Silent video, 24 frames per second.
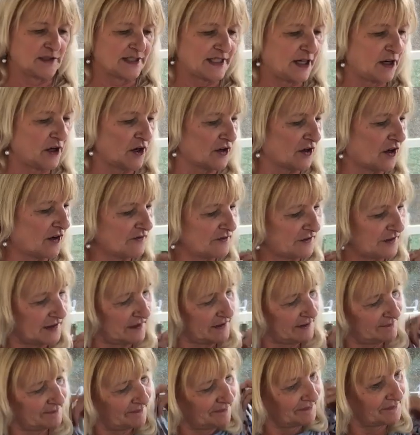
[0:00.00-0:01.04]
tear it off the
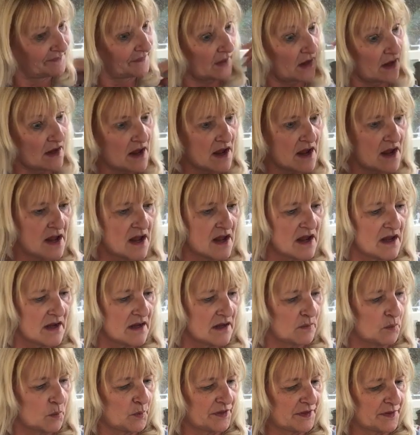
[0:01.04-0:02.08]

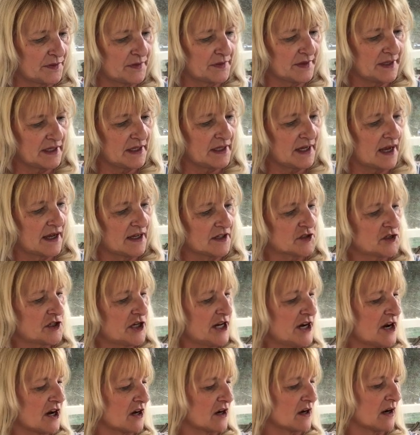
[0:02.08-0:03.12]
with the uh,
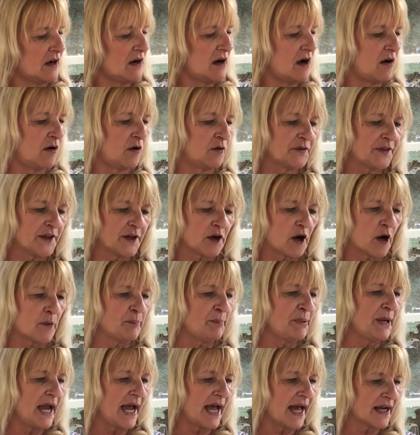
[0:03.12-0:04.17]
chair. Oh, there are
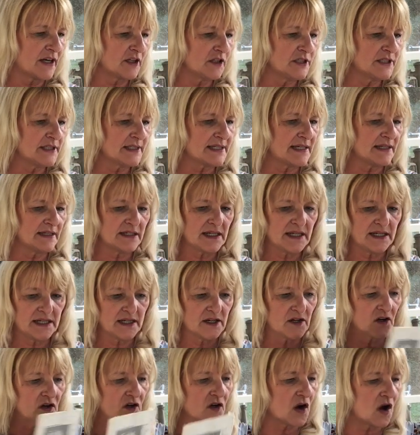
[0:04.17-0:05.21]
patterns in
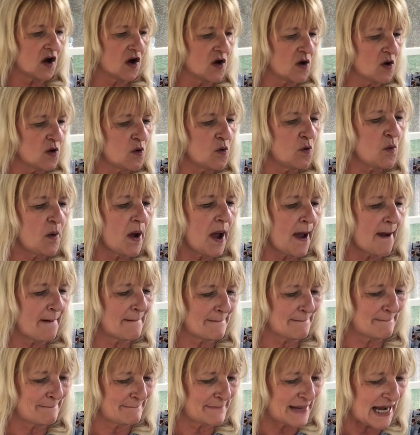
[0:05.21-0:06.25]
here. Oh
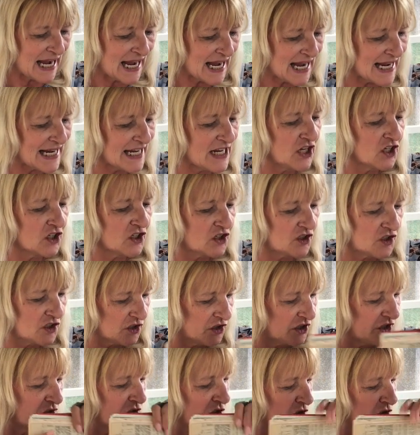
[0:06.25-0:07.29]
my good